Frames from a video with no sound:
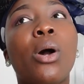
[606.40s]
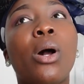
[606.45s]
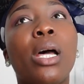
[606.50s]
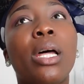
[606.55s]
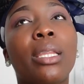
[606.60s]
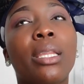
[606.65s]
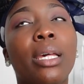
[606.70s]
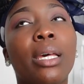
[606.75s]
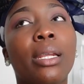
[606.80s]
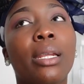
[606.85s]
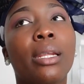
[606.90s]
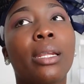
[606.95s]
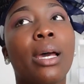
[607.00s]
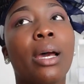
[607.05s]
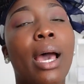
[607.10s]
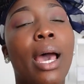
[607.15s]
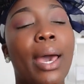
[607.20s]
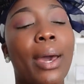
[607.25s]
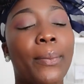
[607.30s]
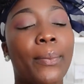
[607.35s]
And then
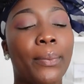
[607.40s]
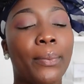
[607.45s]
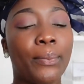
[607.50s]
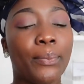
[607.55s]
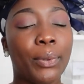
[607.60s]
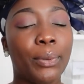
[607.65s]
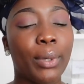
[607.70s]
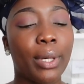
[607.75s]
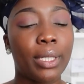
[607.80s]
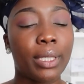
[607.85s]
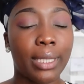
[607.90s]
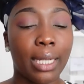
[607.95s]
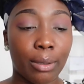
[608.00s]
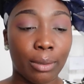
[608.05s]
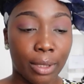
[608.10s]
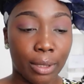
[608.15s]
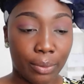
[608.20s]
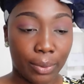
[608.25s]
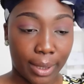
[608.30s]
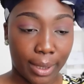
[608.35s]
I we went
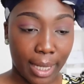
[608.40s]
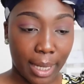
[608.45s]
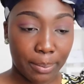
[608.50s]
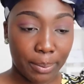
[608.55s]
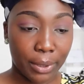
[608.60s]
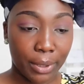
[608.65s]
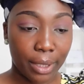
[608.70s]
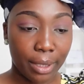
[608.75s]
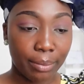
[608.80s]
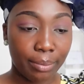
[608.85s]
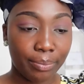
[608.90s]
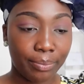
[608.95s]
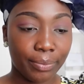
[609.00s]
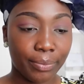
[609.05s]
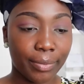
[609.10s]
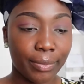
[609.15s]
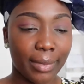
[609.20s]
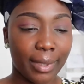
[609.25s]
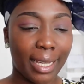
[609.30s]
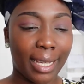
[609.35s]
down to reception
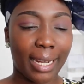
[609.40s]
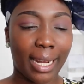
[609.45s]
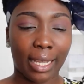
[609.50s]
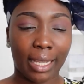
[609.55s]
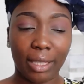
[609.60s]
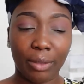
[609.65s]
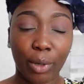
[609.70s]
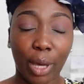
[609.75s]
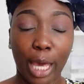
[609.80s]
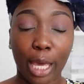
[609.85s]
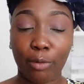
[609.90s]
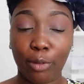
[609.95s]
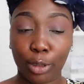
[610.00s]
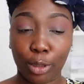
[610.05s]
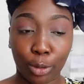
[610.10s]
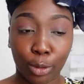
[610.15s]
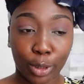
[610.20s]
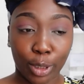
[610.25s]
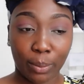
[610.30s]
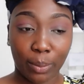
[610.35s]
and I, I even
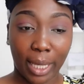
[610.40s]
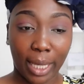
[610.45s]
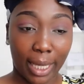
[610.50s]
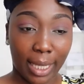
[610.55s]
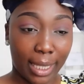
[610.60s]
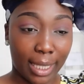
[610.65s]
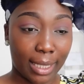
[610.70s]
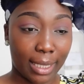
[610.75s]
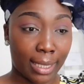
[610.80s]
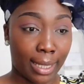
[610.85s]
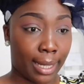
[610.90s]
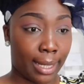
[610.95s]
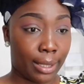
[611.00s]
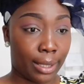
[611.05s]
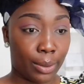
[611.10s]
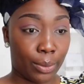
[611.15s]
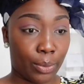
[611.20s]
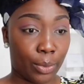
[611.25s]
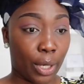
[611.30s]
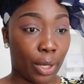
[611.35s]
told him, hey, they
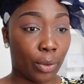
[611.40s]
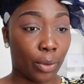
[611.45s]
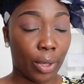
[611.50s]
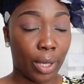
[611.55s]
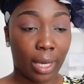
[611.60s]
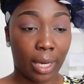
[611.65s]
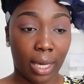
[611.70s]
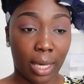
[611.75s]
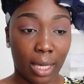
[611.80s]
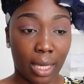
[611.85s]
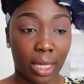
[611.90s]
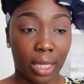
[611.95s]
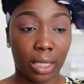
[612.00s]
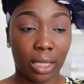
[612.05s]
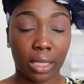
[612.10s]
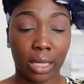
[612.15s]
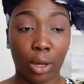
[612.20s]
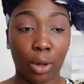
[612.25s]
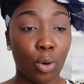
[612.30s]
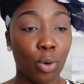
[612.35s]
said we are not here. And
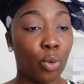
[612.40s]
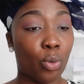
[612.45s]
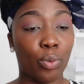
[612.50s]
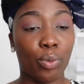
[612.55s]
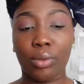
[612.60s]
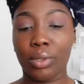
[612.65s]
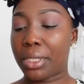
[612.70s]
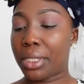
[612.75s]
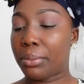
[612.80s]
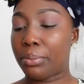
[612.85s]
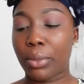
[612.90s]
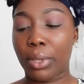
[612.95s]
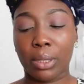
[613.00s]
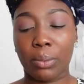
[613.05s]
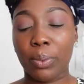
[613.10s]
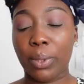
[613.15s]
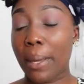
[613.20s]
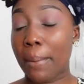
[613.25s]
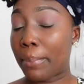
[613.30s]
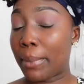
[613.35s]
he's like, oh, it
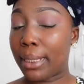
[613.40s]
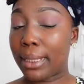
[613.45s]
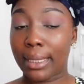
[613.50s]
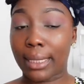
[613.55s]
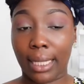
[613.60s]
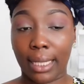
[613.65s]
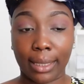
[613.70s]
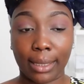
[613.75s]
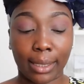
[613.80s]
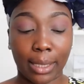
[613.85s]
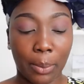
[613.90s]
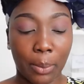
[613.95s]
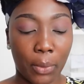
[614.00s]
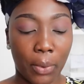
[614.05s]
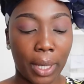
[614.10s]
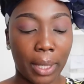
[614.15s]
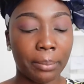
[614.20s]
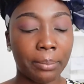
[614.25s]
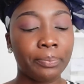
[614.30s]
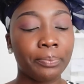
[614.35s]
must be a mistake
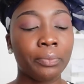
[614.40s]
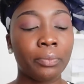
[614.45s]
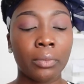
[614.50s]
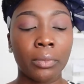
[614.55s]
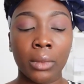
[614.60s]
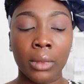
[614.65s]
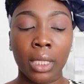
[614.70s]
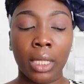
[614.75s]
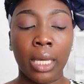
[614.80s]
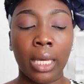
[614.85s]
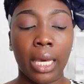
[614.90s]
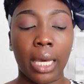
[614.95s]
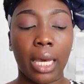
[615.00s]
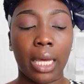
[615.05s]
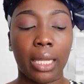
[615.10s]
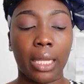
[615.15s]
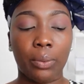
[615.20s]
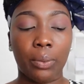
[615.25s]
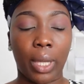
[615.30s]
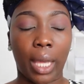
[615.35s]
somewhere.
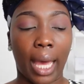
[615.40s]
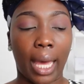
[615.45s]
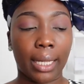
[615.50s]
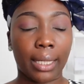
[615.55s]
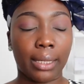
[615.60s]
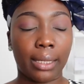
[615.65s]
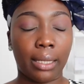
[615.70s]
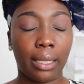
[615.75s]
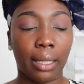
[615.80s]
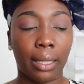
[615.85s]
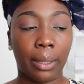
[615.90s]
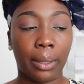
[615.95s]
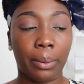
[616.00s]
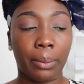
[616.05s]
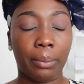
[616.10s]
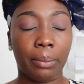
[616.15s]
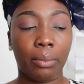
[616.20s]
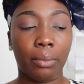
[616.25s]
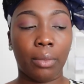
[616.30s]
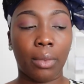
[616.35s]
And then we asked
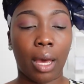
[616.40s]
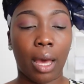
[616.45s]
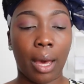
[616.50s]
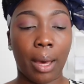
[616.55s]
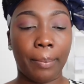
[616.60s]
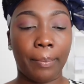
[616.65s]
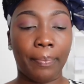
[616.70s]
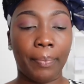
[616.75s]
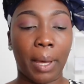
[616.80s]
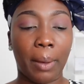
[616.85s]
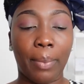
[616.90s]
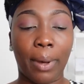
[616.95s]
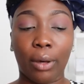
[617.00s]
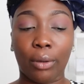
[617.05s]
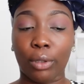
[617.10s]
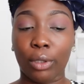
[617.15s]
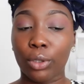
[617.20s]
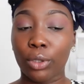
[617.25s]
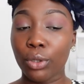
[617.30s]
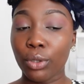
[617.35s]
him um,
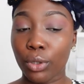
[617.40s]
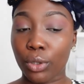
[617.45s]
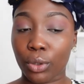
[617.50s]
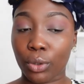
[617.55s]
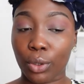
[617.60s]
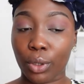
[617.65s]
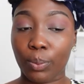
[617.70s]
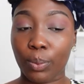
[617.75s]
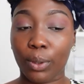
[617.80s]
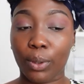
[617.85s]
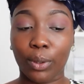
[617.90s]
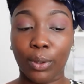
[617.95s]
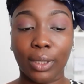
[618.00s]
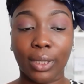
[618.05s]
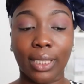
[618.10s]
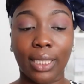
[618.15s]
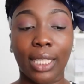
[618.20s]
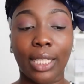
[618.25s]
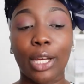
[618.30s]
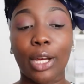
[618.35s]
about the tuk-tuk
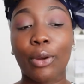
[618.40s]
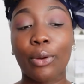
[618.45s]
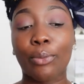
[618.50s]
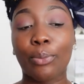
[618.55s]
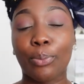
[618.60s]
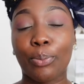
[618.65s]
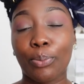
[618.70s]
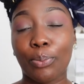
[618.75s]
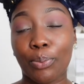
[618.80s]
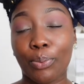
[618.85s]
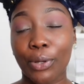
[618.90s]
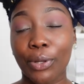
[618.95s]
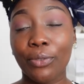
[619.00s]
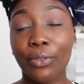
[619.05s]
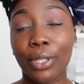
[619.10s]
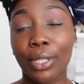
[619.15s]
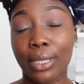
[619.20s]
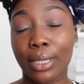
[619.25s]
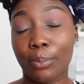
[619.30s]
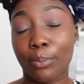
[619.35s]
because in our
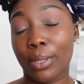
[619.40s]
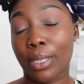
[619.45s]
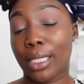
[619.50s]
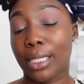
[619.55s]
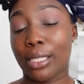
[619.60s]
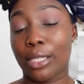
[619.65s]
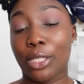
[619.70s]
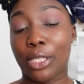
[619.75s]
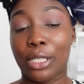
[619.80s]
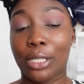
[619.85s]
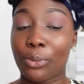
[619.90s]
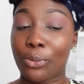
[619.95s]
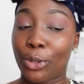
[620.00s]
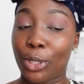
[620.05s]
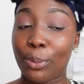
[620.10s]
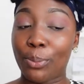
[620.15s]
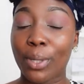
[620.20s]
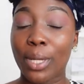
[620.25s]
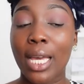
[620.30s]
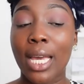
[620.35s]
previous place in Siem
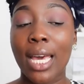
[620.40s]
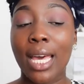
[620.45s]
Reap,